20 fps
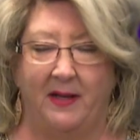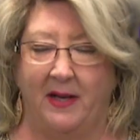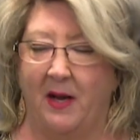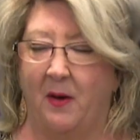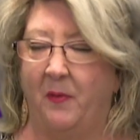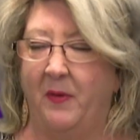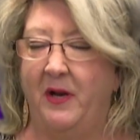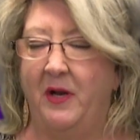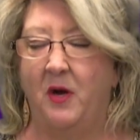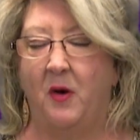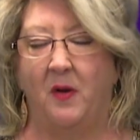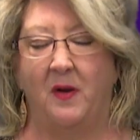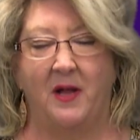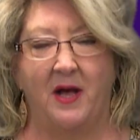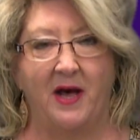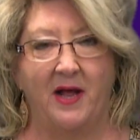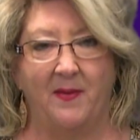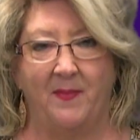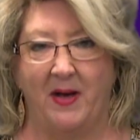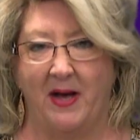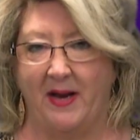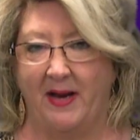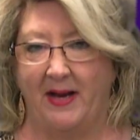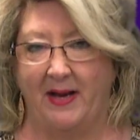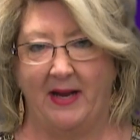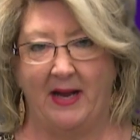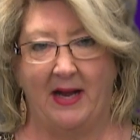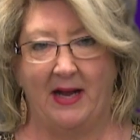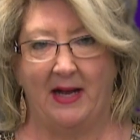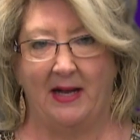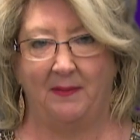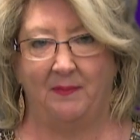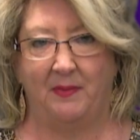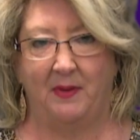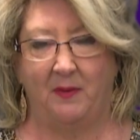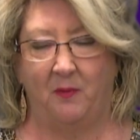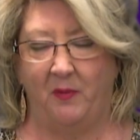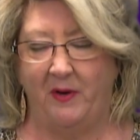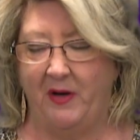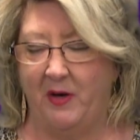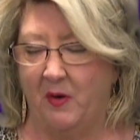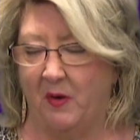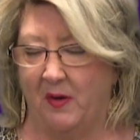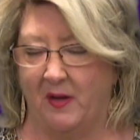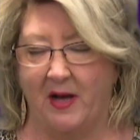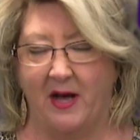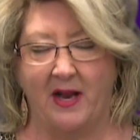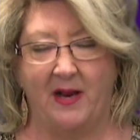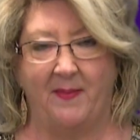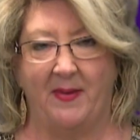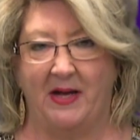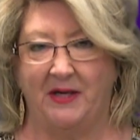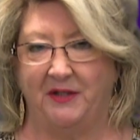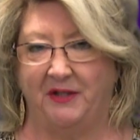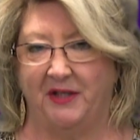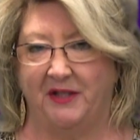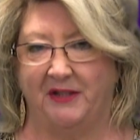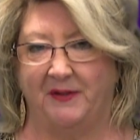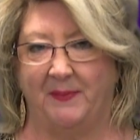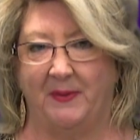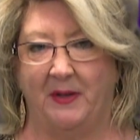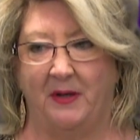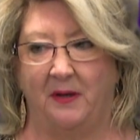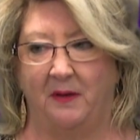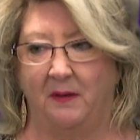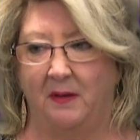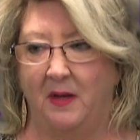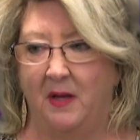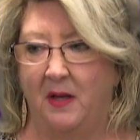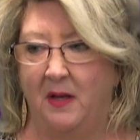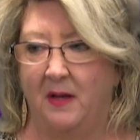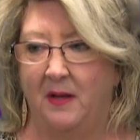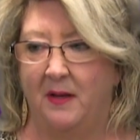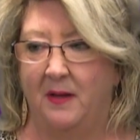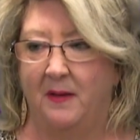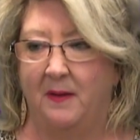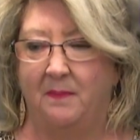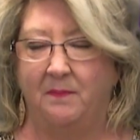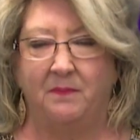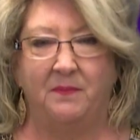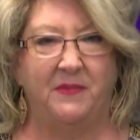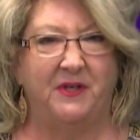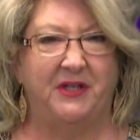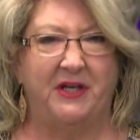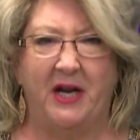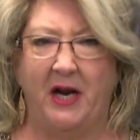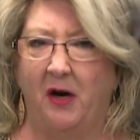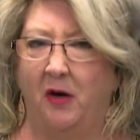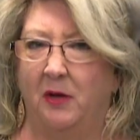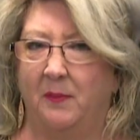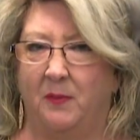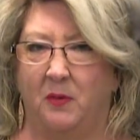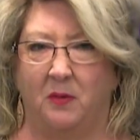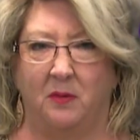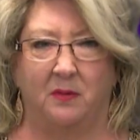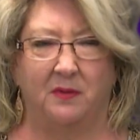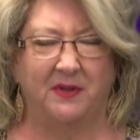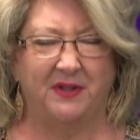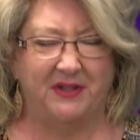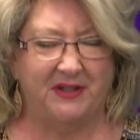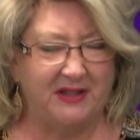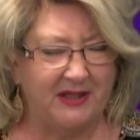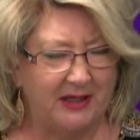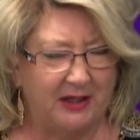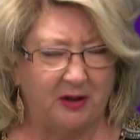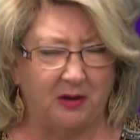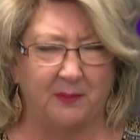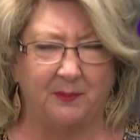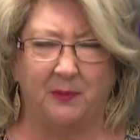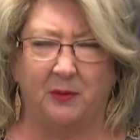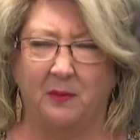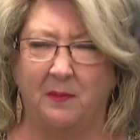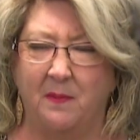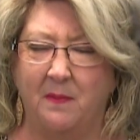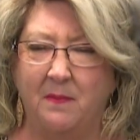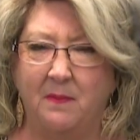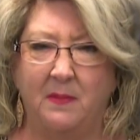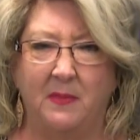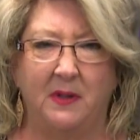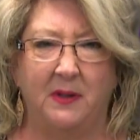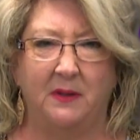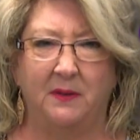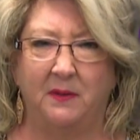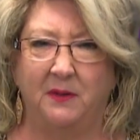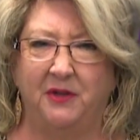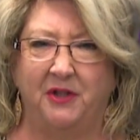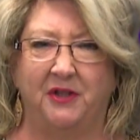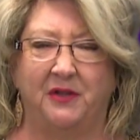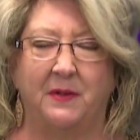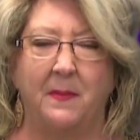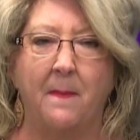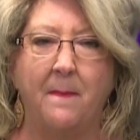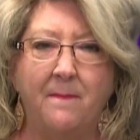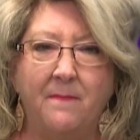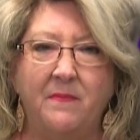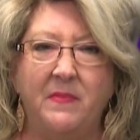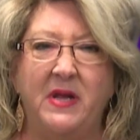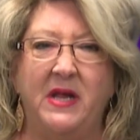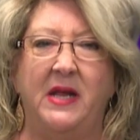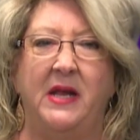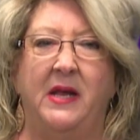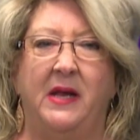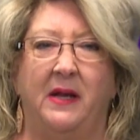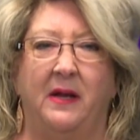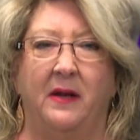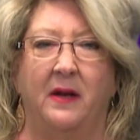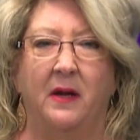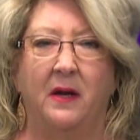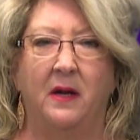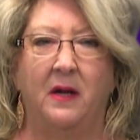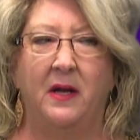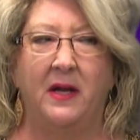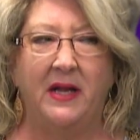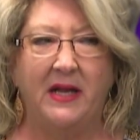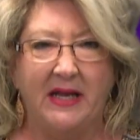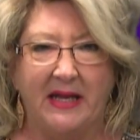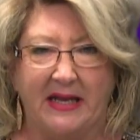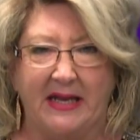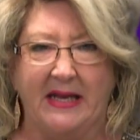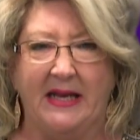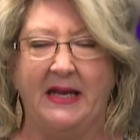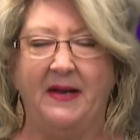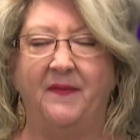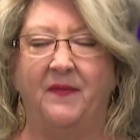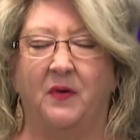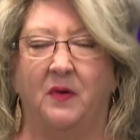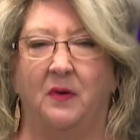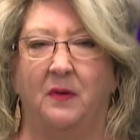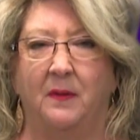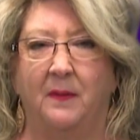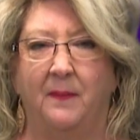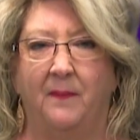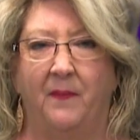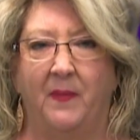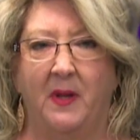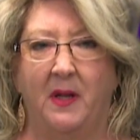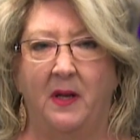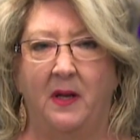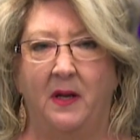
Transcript: Now, we know a lot about Ahab. We know a lot about Jezebel. Terrible, terrible, just mean, evil